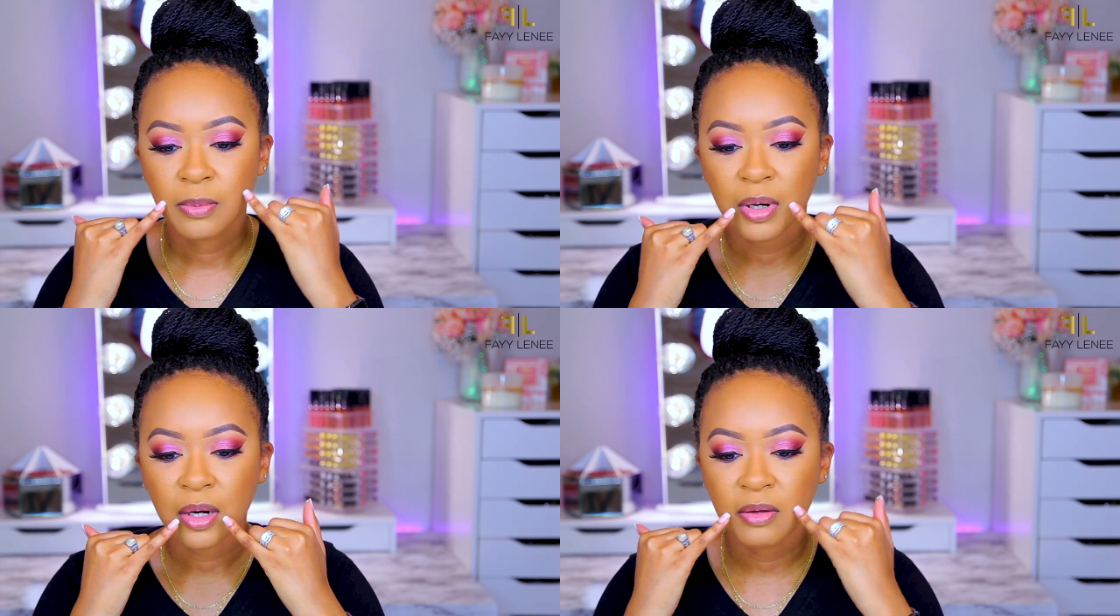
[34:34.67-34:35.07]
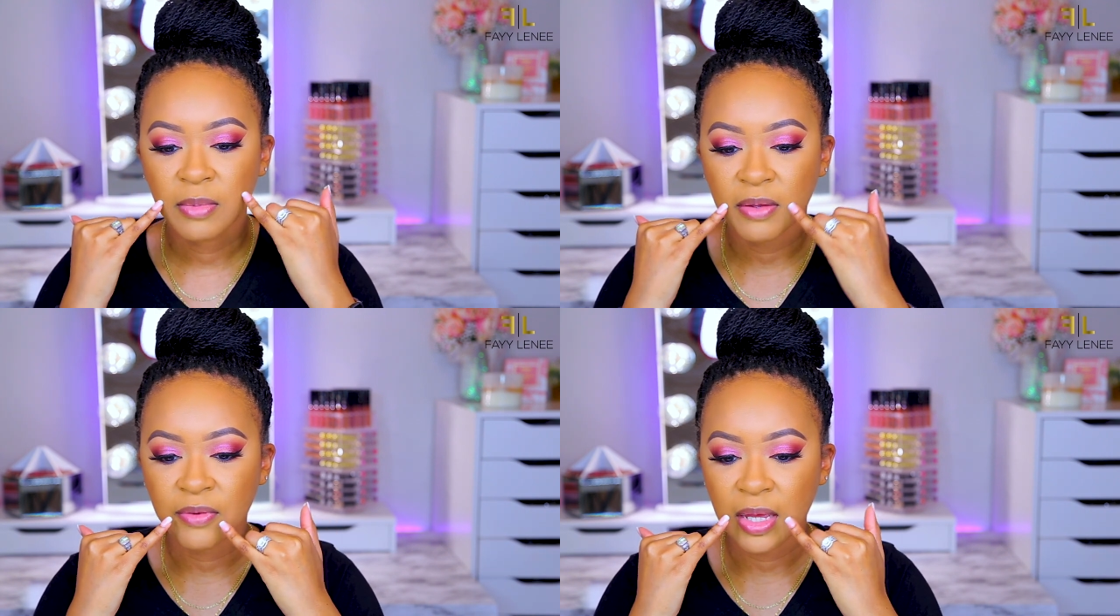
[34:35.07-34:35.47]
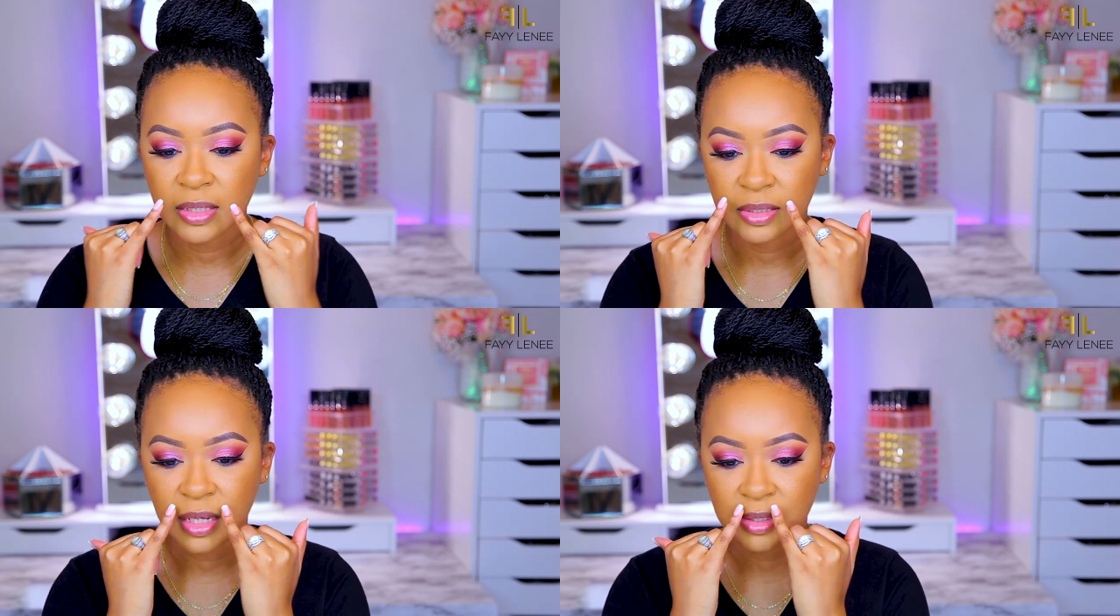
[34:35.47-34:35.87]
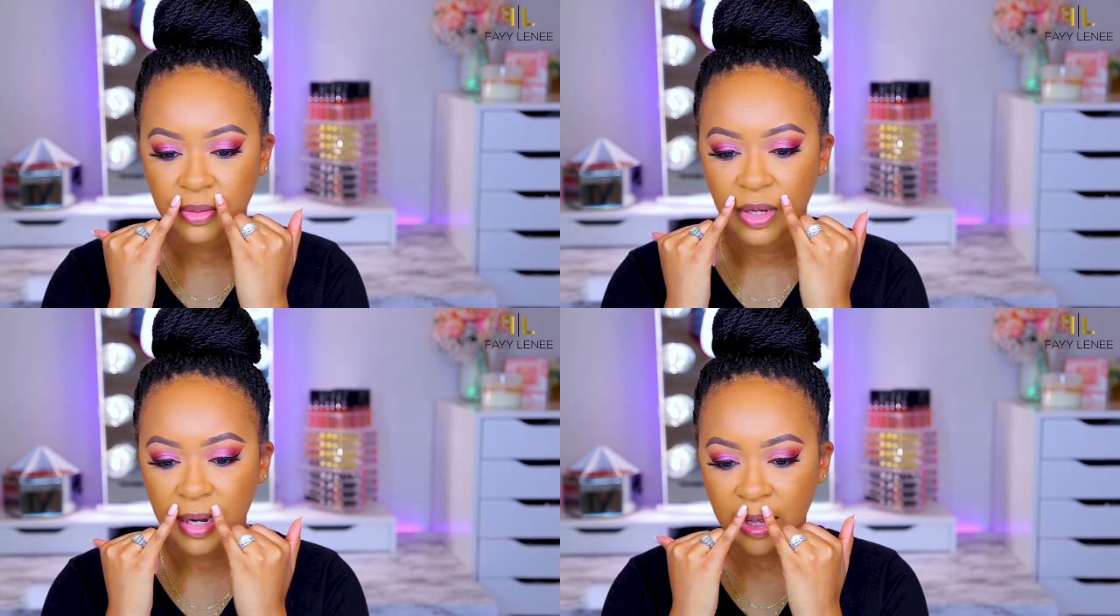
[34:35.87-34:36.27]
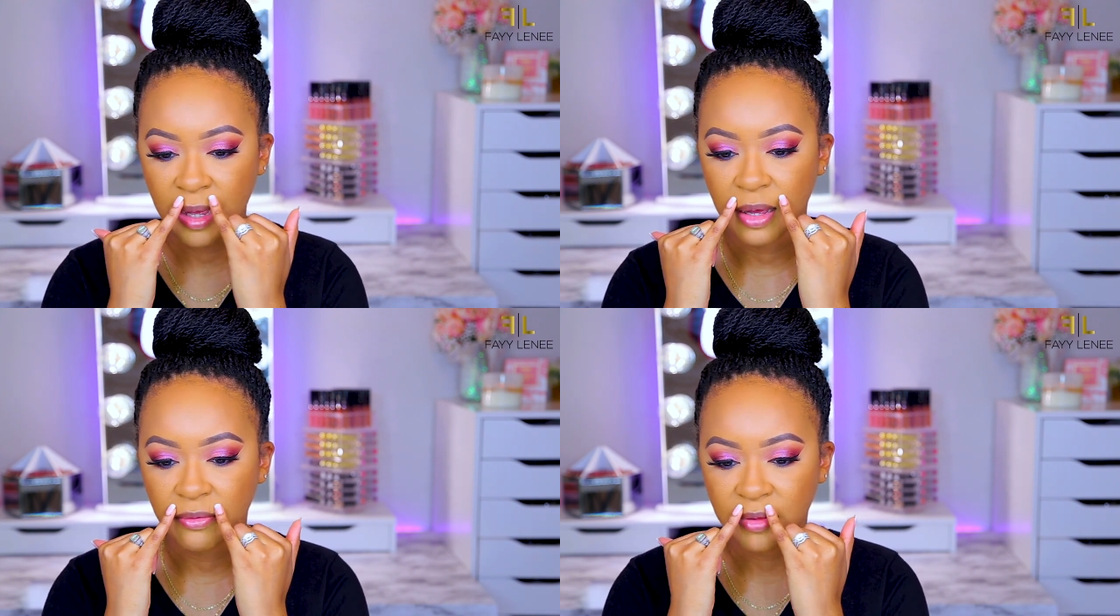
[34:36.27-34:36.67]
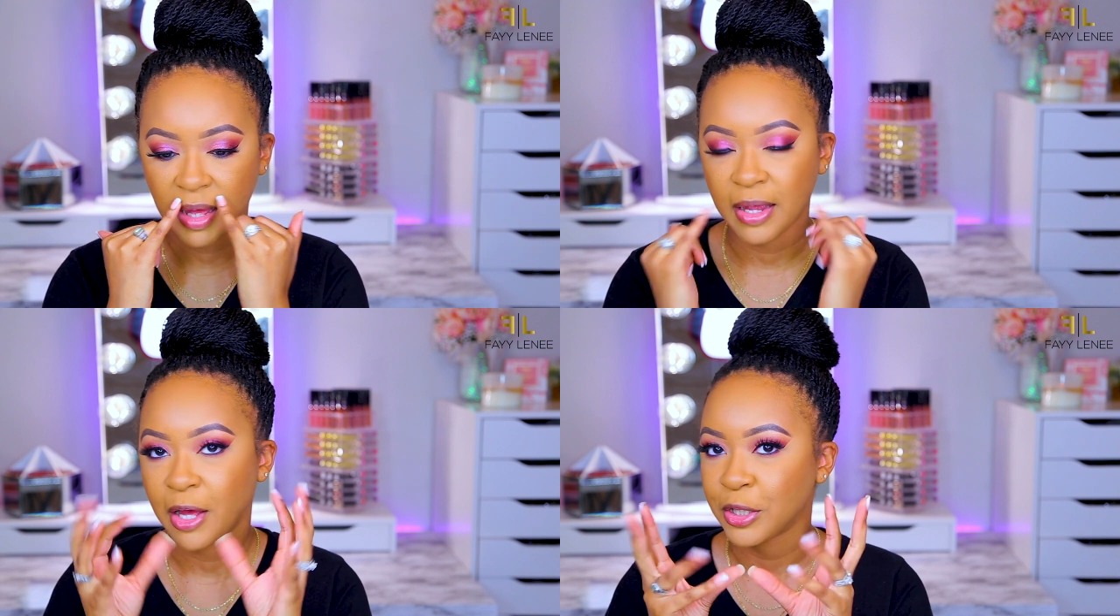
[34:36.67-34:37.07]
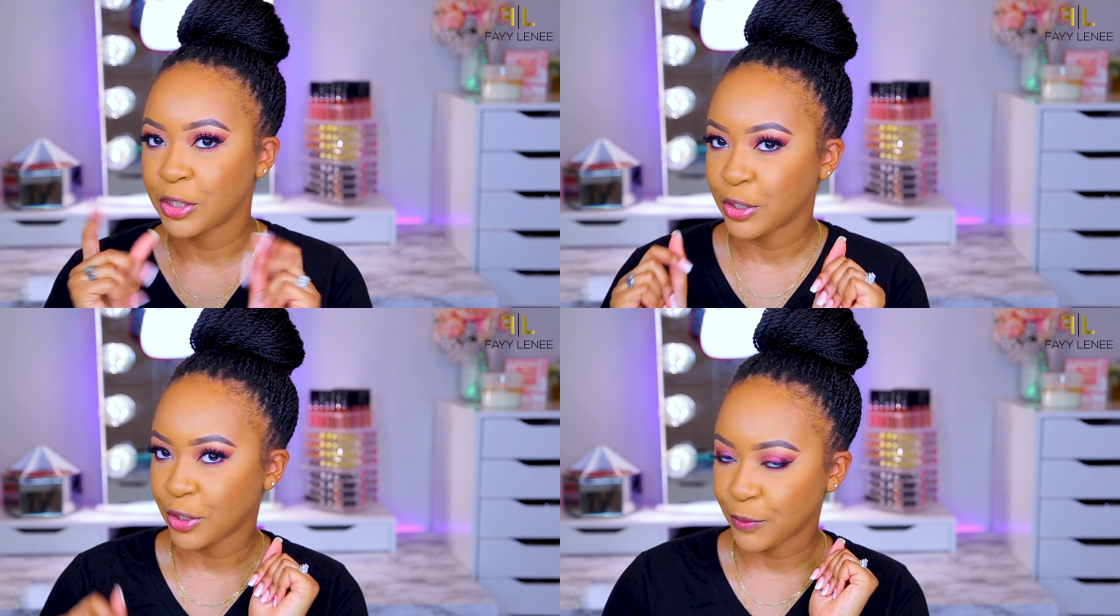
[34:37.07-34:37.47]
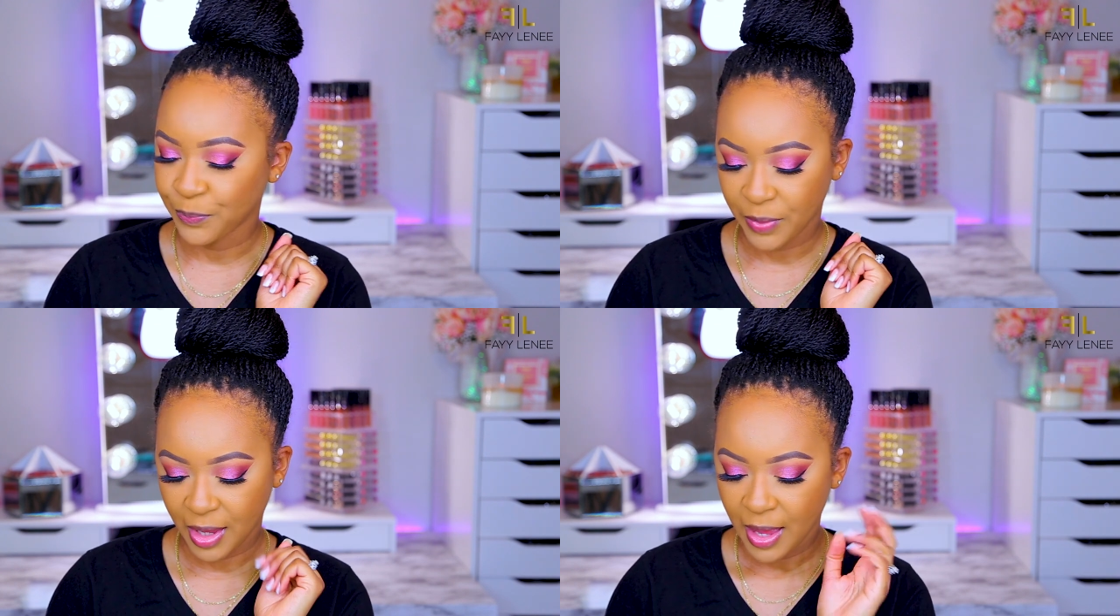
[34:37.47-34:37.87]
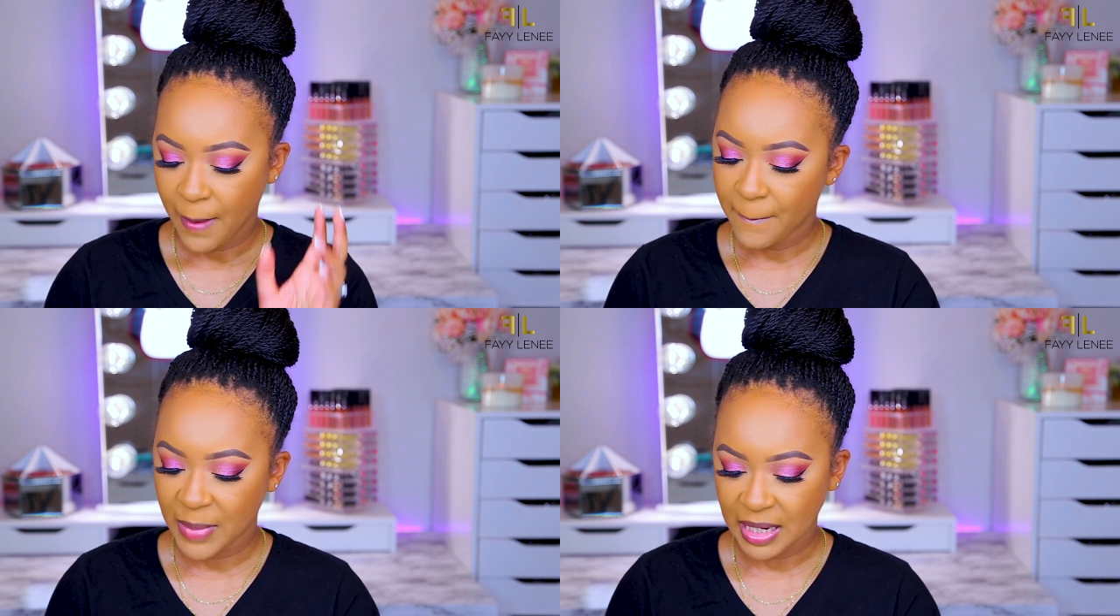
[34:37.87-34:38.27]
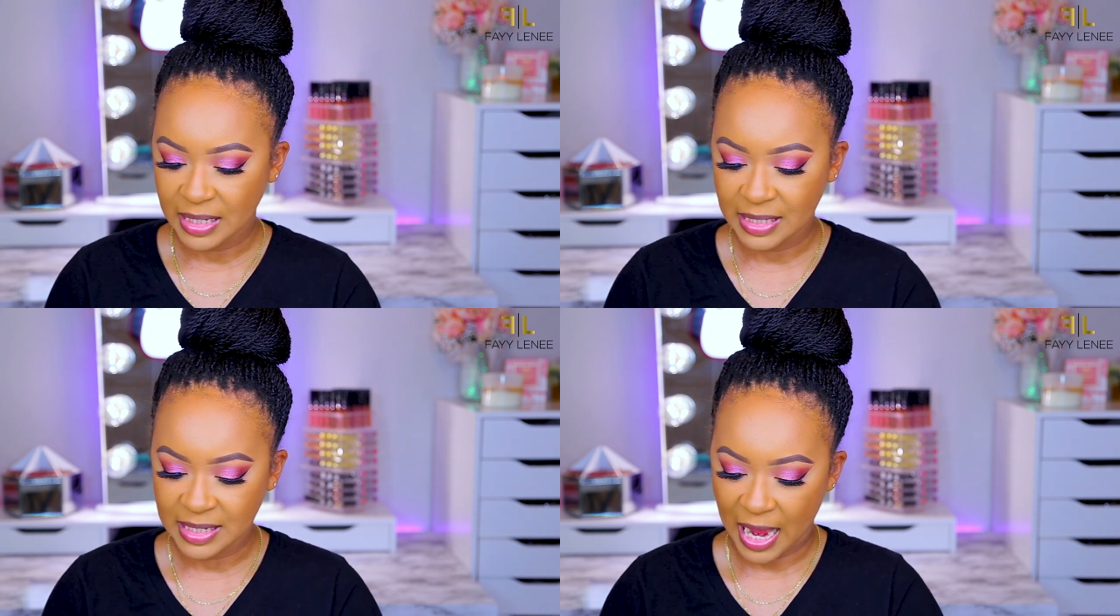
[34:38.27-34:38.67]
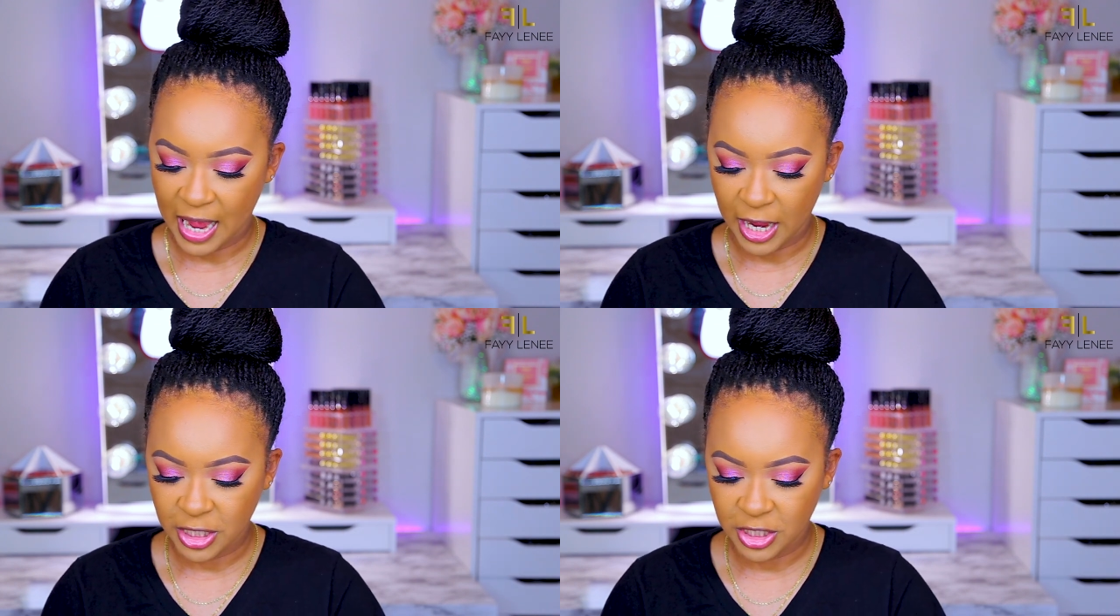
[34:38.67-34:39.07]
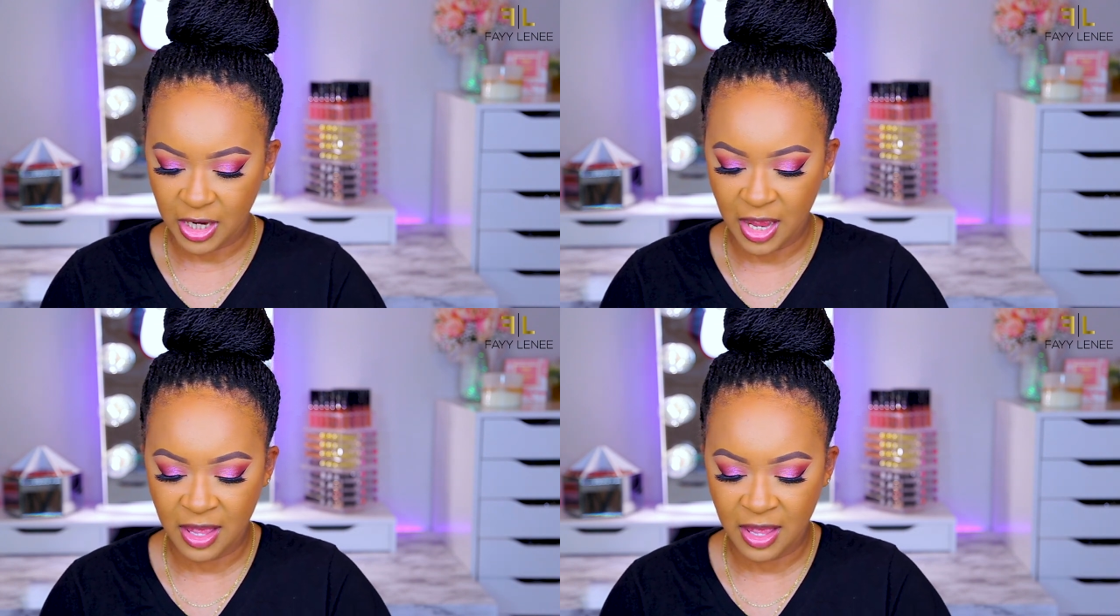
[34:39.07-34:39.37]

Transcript: part of my face because I do kind of have like a little mini stash